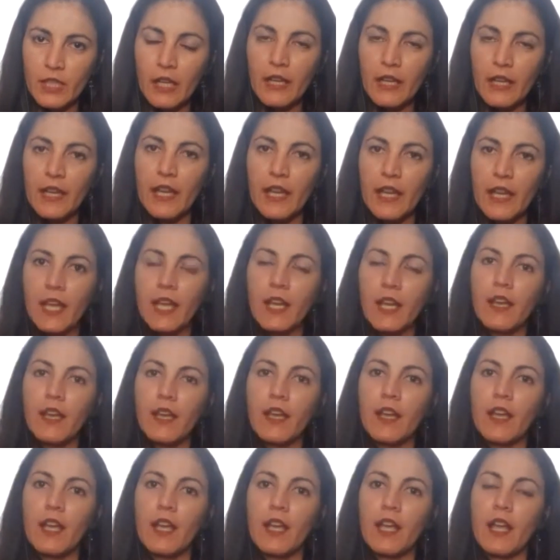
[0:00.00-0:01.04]

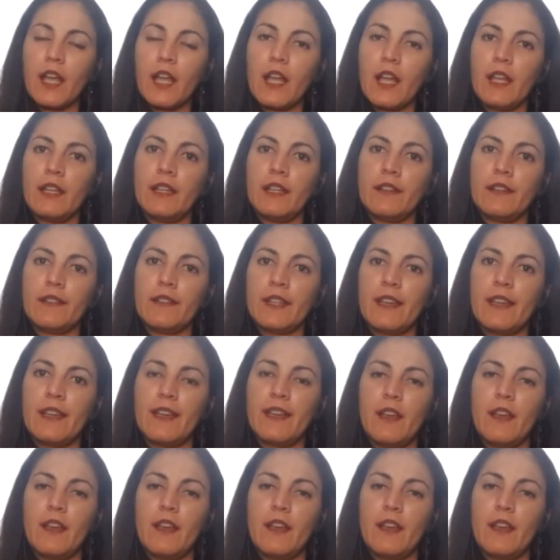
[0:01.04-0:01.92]
the